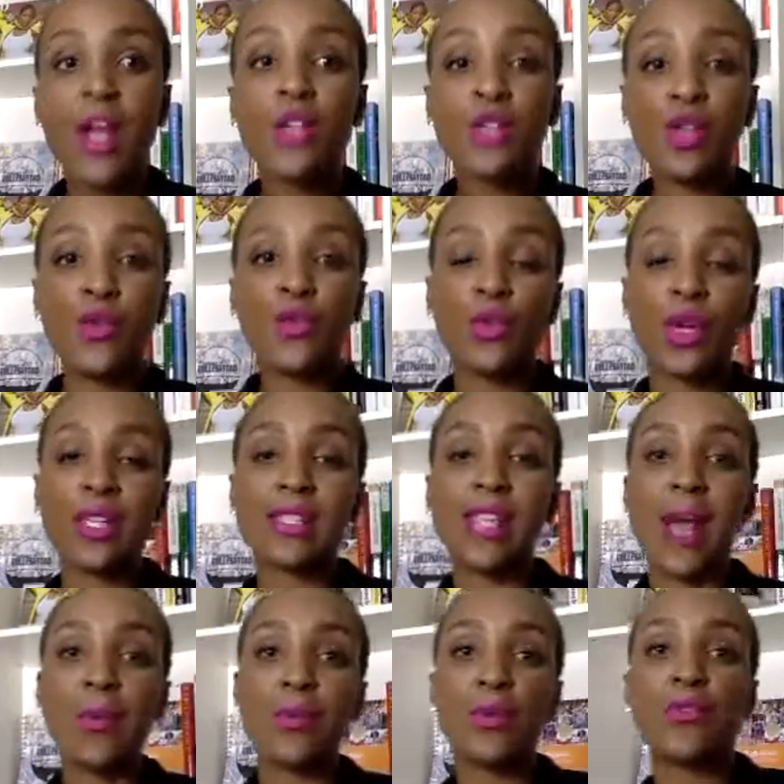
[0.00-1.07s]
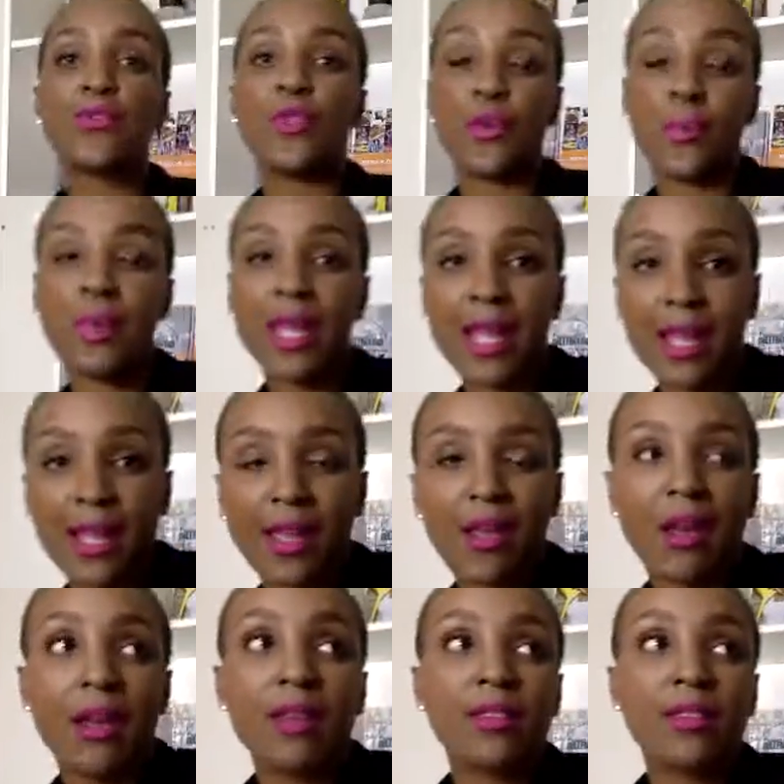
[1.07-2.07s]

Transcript: So for example, for me,